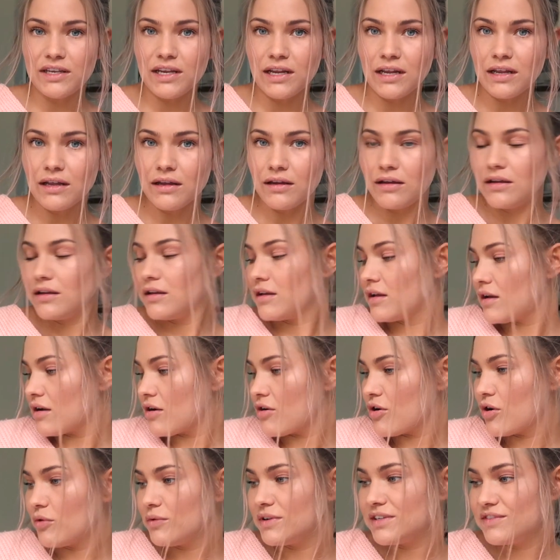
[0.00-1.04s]
eating
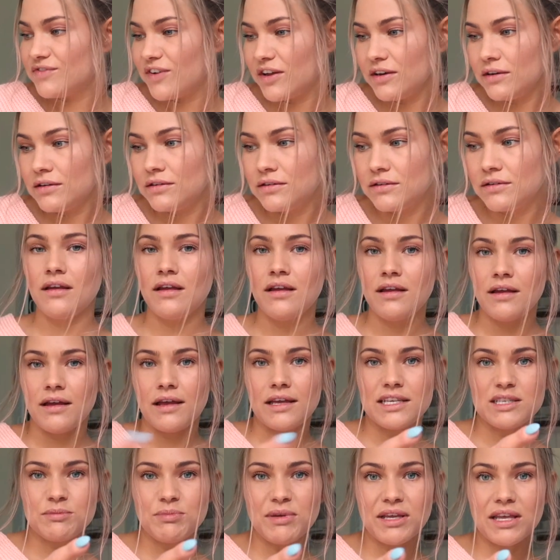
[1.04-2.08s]
are always fun.
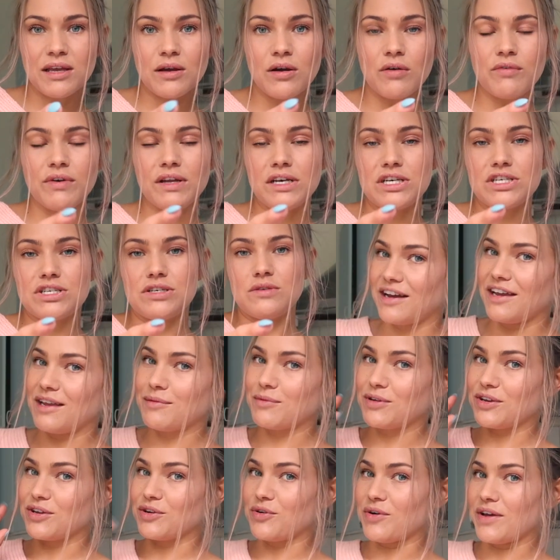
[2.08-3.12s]
Speaking of it, I
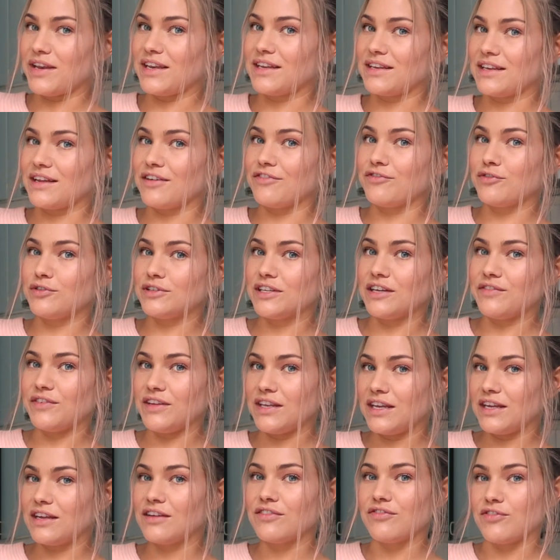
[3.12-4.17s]
am gonna go edit a full day of
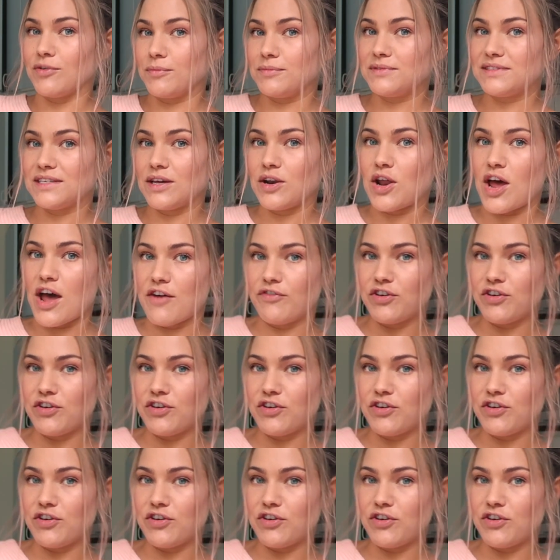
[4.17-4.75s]
eating from South